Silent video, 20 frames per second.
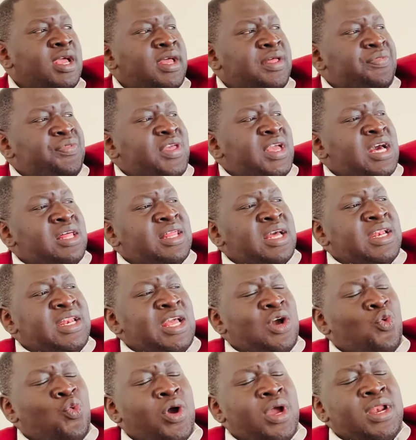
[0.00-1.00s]
The other day
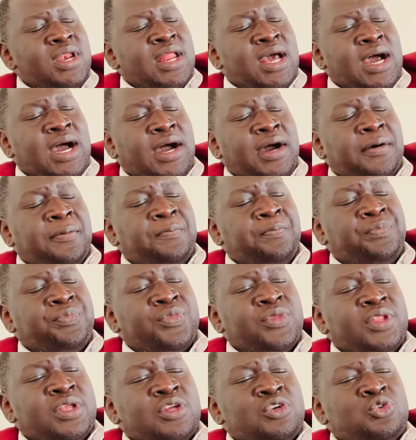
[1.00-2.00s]
when
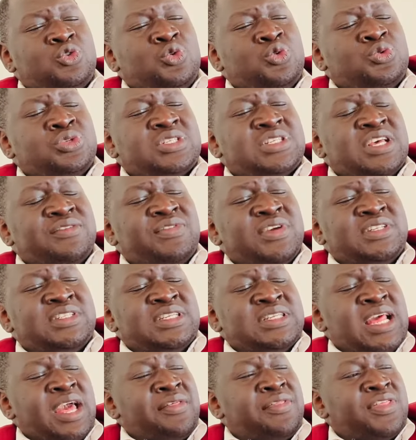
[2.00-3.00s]

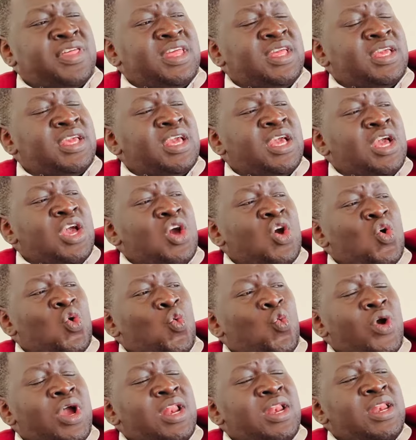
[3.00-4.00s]
2017, I think,
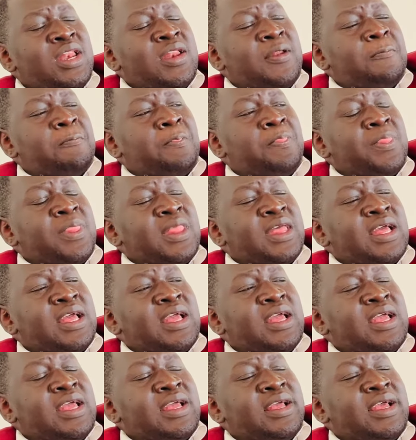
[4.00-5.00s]
when
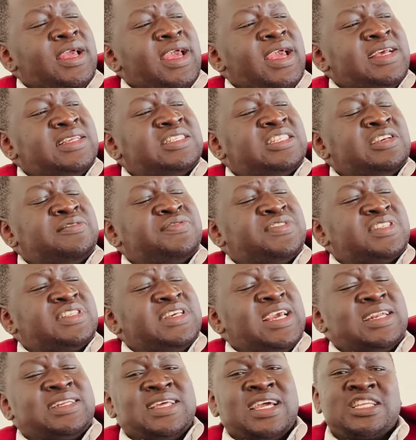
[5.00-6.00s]

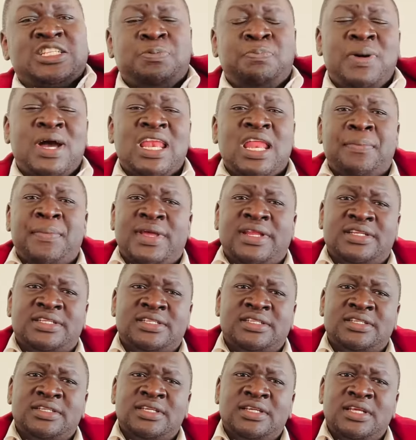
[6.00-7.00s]
SFC attacked Parliament.
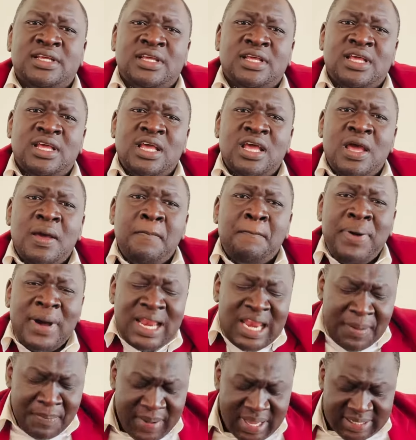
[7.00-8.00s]

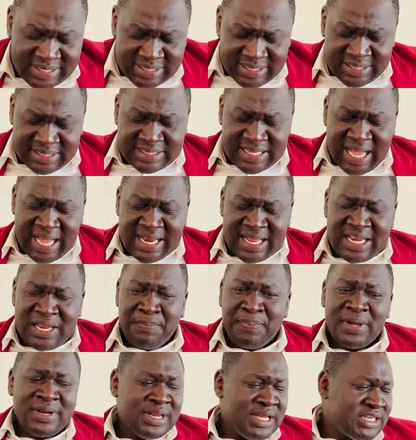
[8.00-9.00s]
Parliament is an
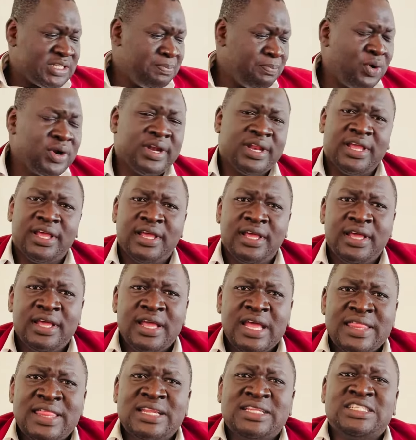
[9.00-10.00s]
independent body
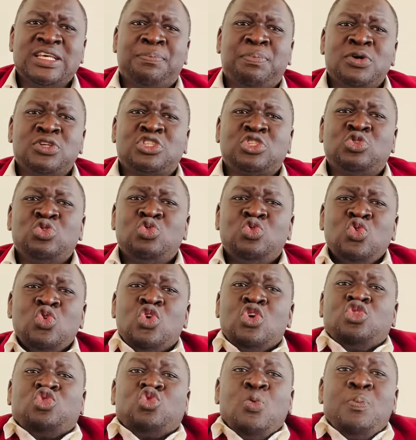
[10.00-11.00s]
that is supposed
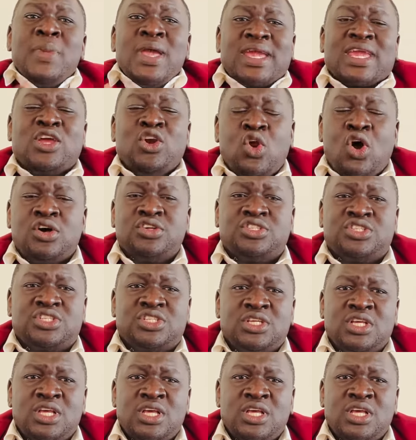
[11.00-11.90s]
to make laws.